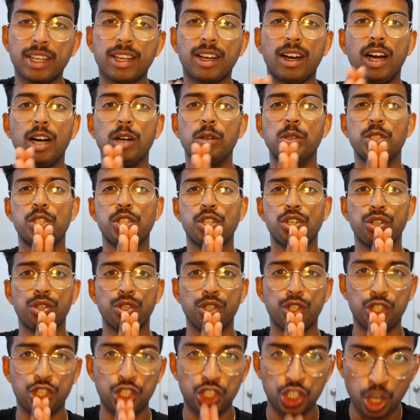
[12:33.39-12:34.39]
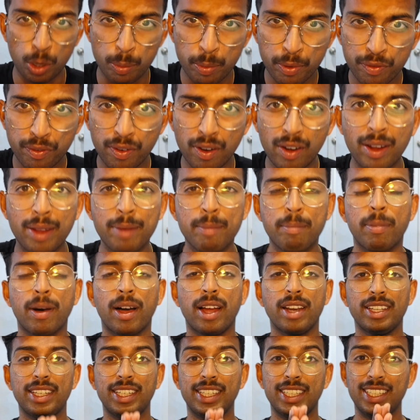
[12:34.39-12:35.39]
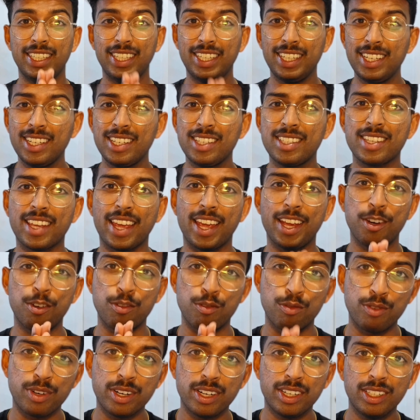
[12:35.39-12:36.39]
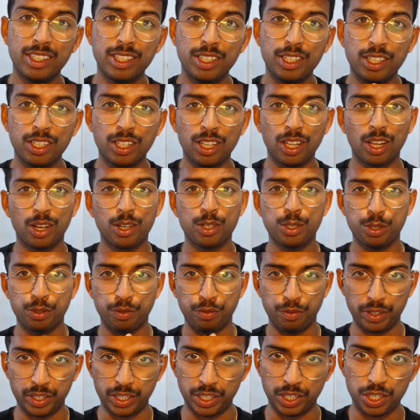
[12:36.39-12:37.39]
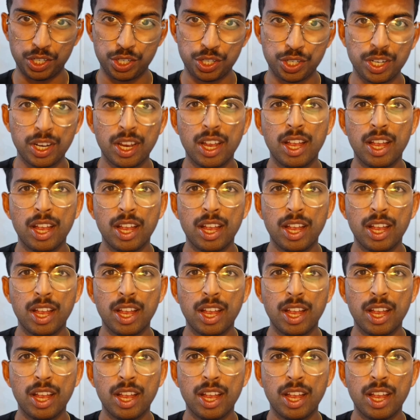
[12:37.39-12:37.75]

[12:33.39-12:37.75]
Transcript: I would choose Shopify, but it is a really close finish.